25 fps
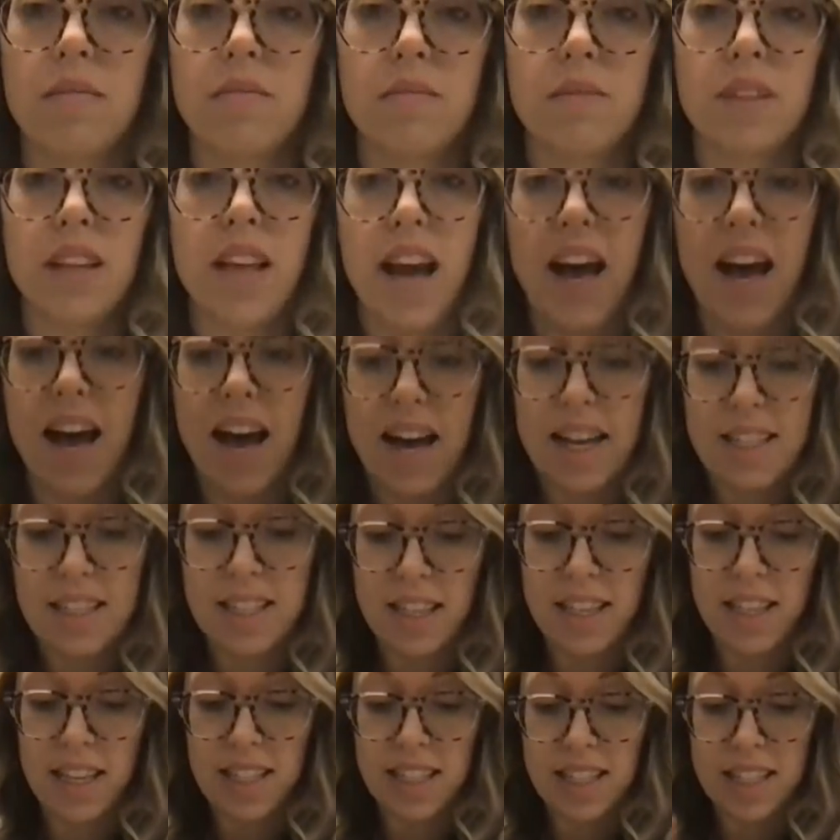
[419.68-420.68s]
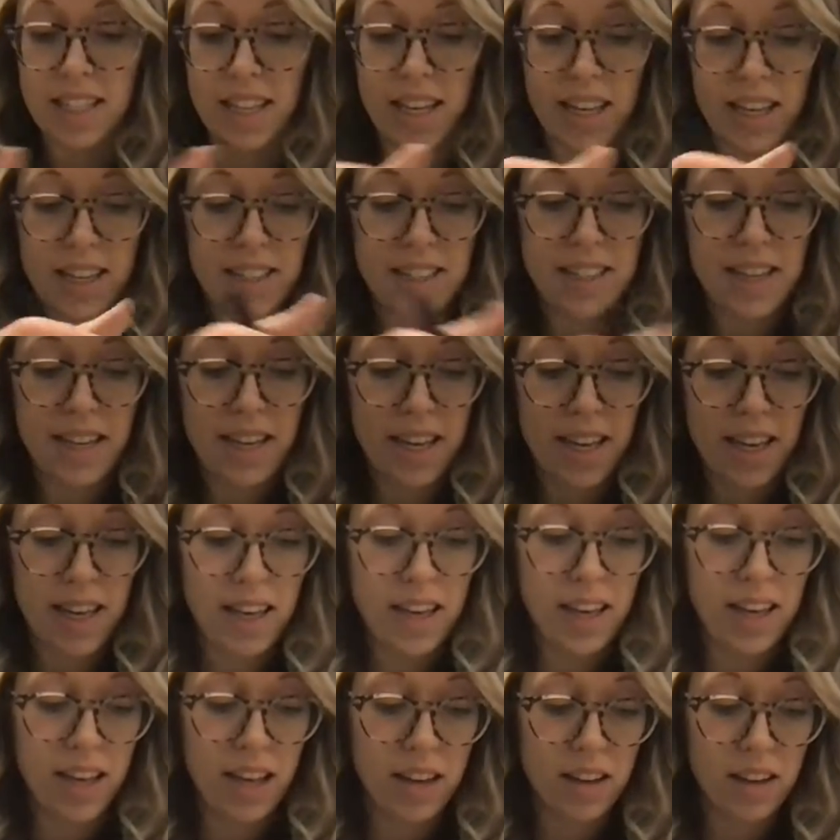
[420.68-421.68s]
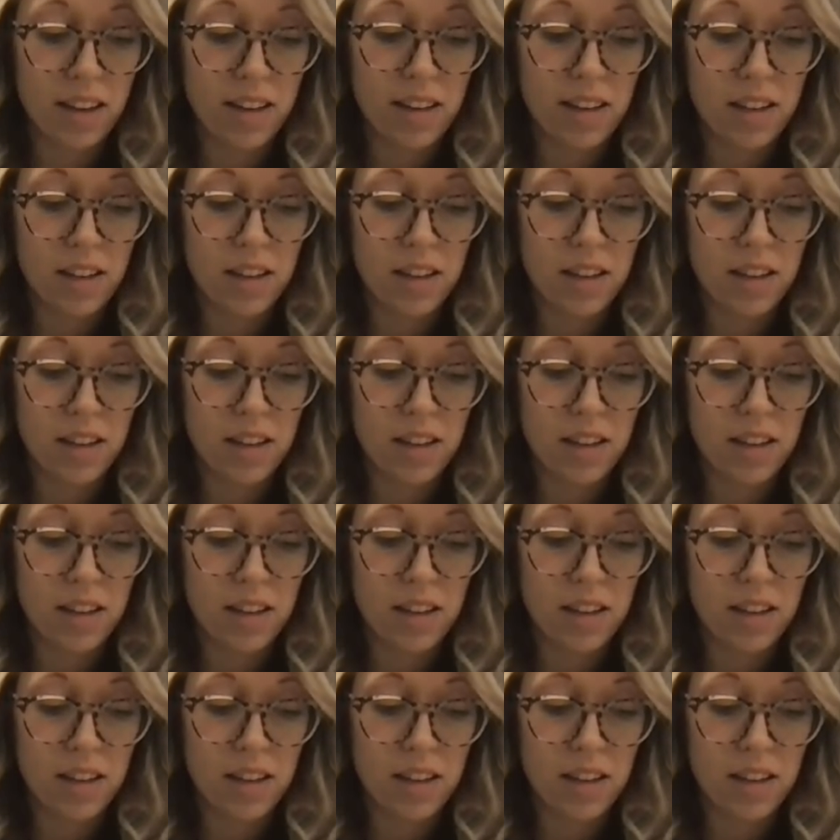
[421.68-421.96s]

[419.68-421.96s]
Yeah, I see that sneaky, sneaky E.